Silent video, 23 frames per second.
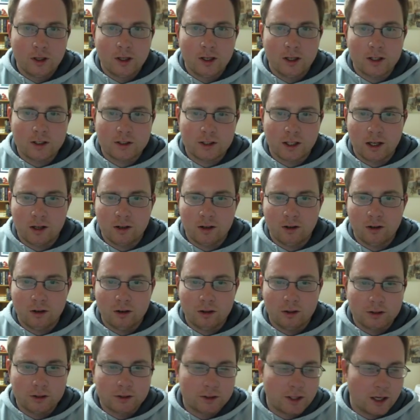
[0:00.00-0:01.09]
it's now
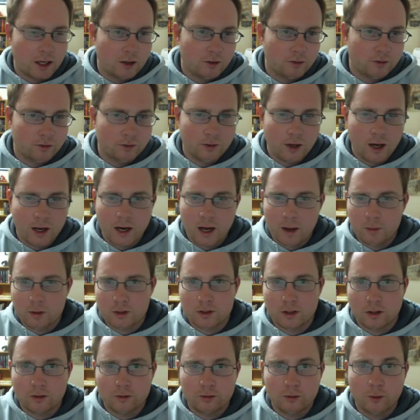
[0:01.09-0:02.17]
on sale at
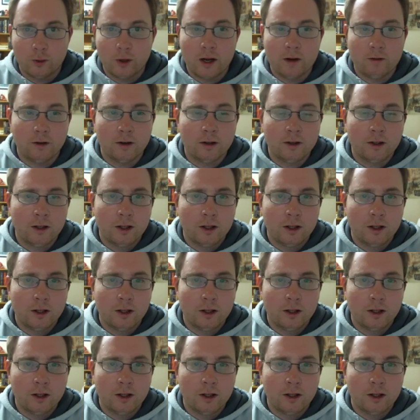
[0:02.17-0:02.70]
Amazon for whatever,